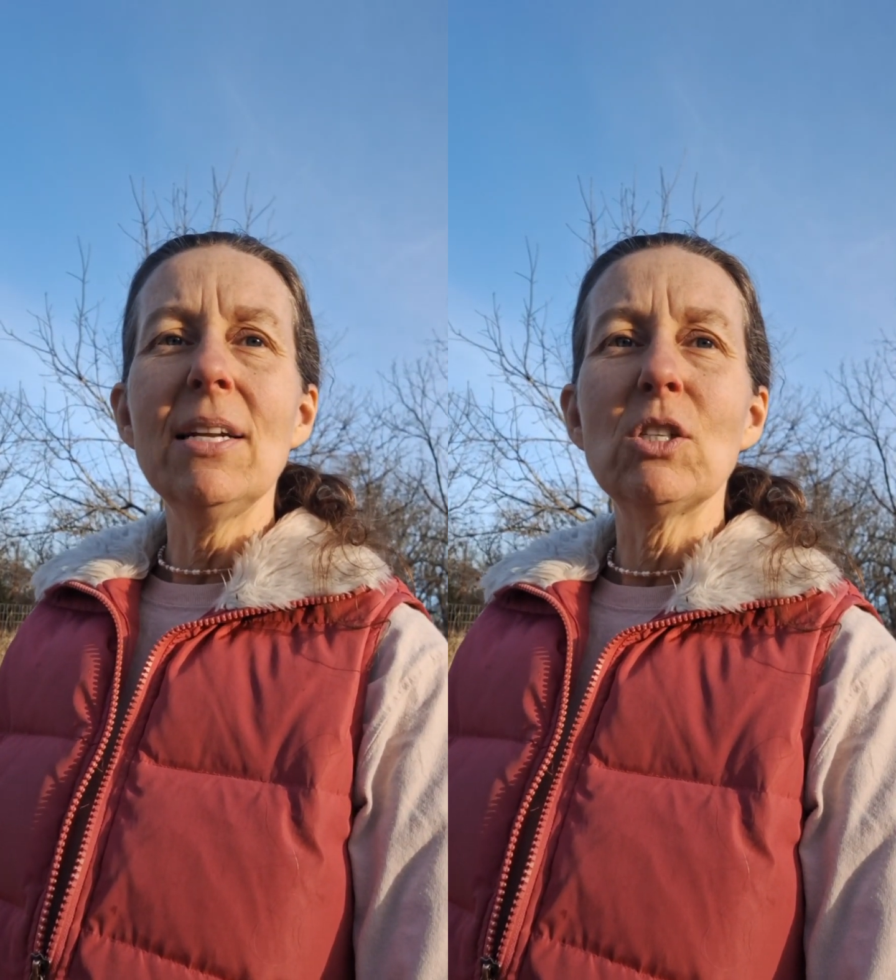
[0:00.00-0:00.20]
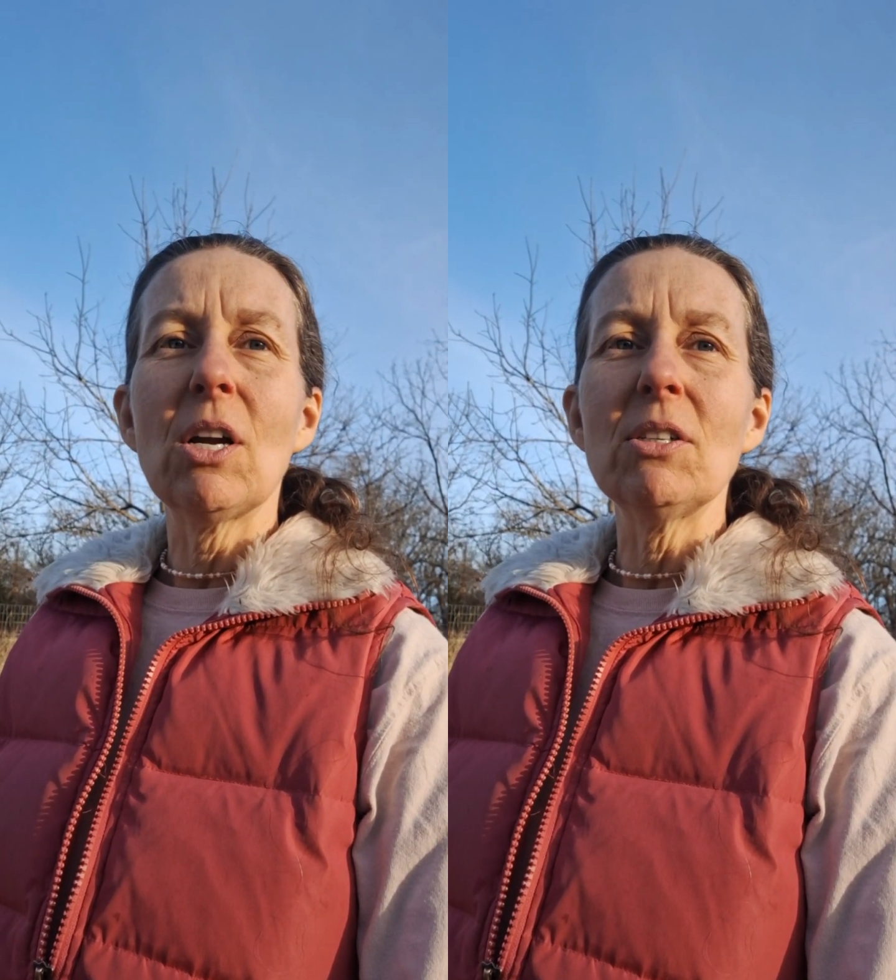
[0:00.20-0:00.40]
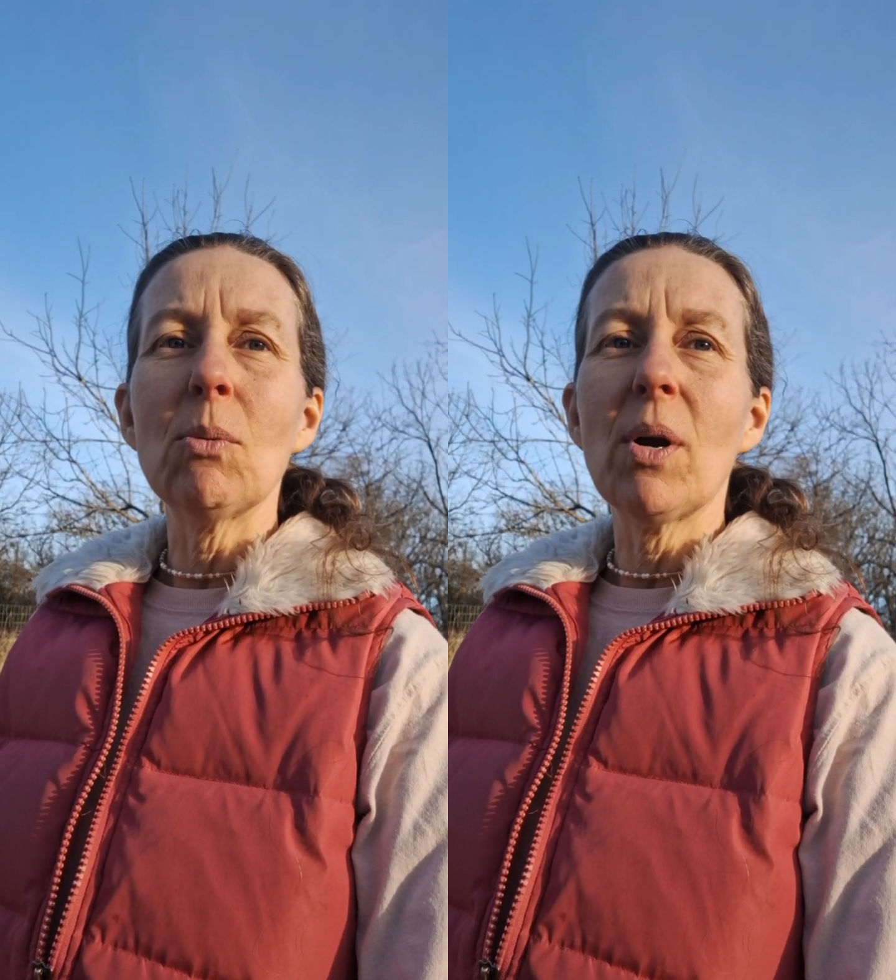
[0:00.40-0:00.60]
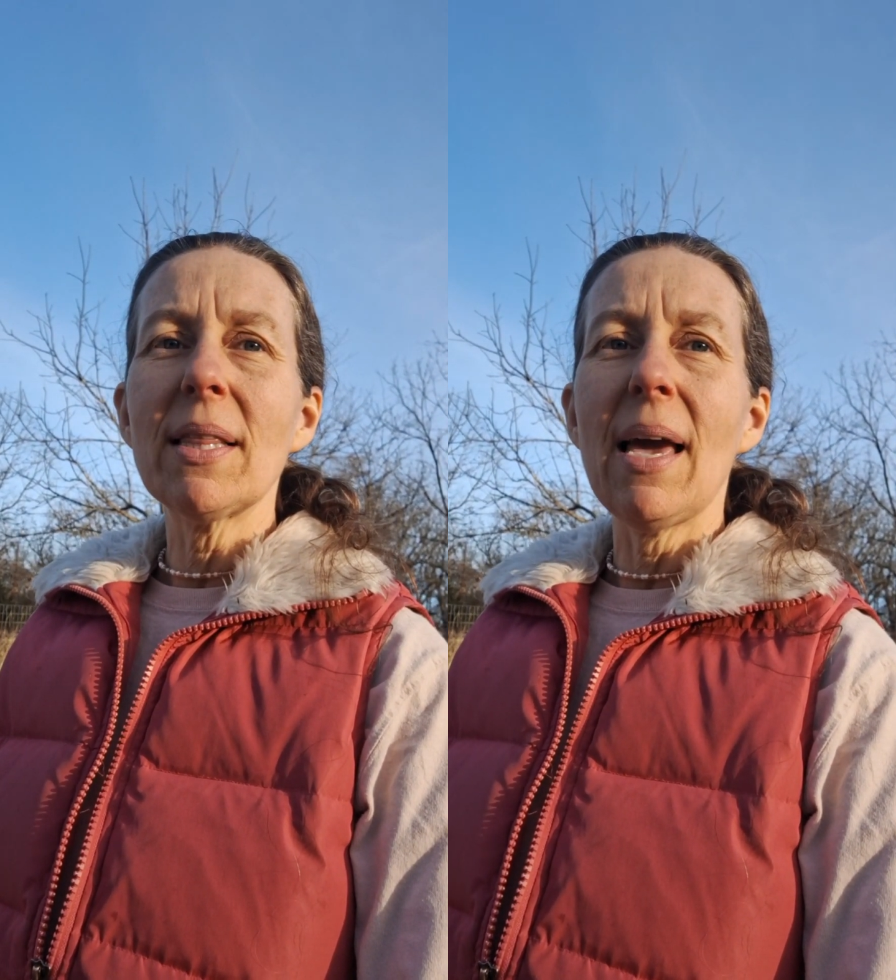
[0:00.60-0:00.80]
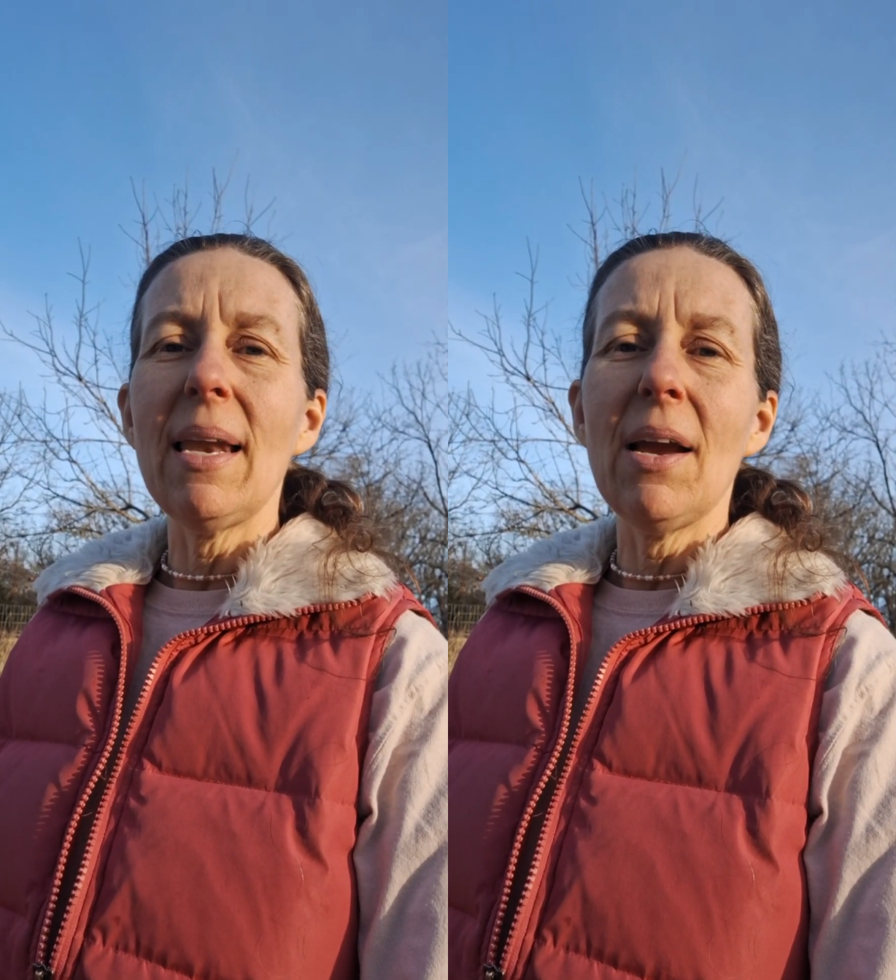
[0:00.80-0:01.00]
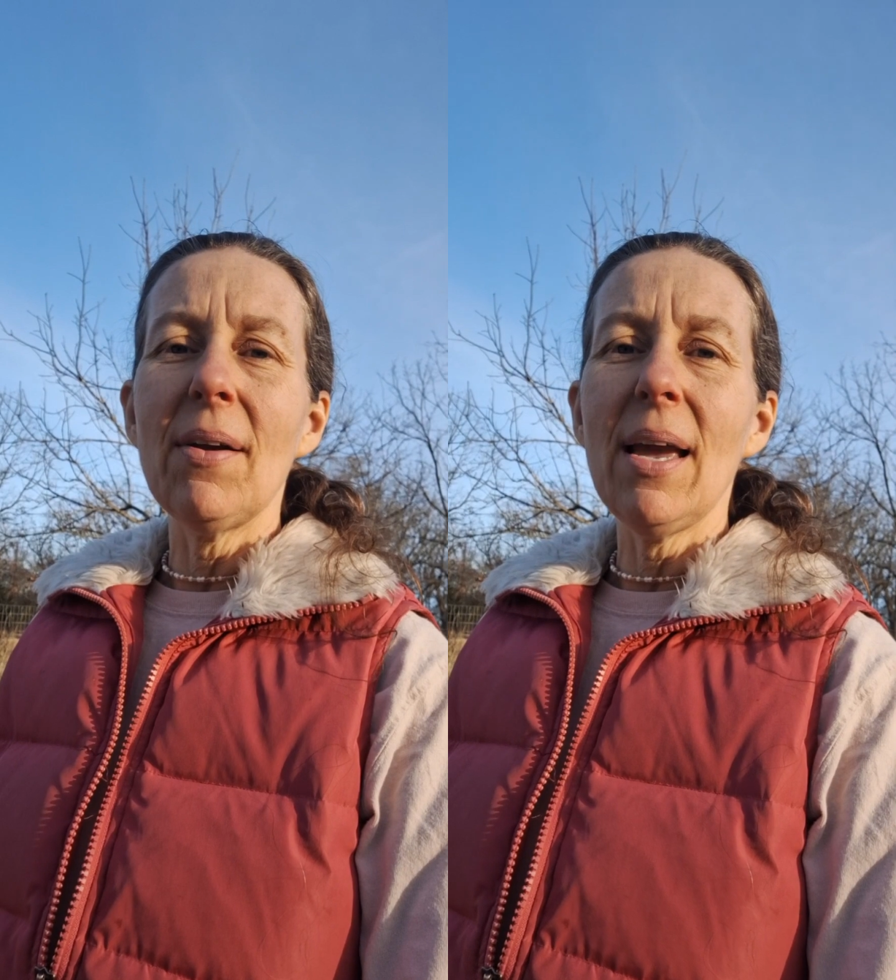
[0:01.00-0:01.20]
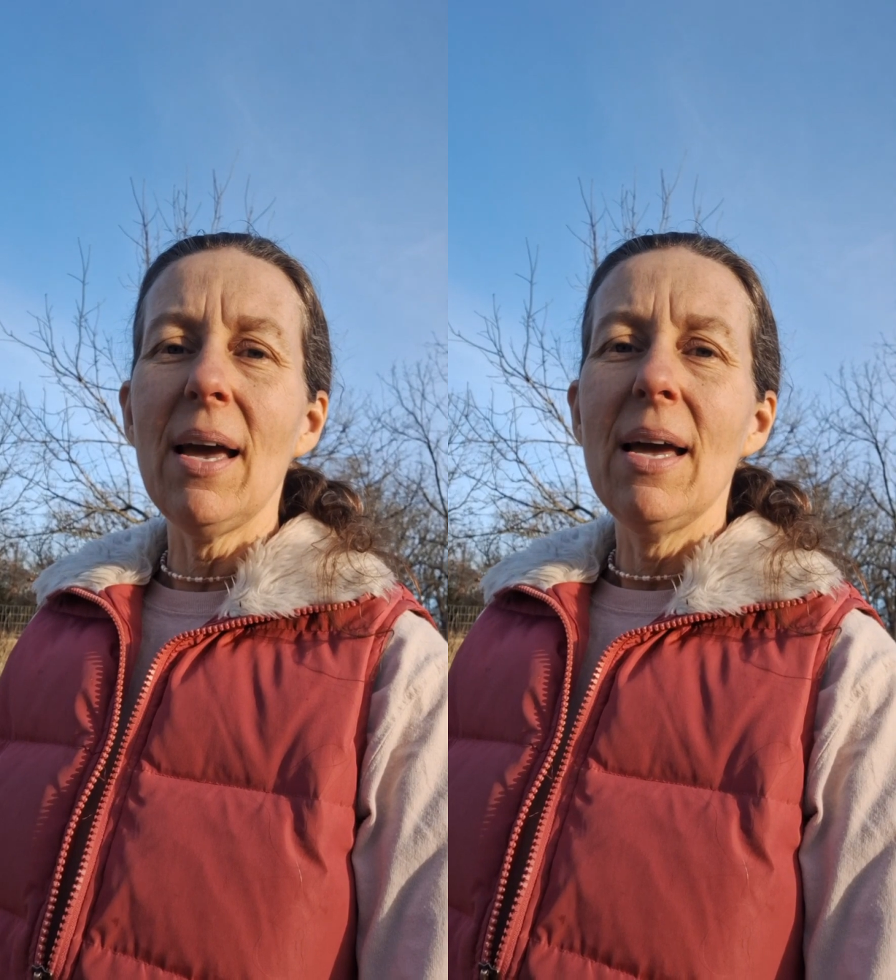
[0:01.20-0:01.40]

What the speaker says: start to work that area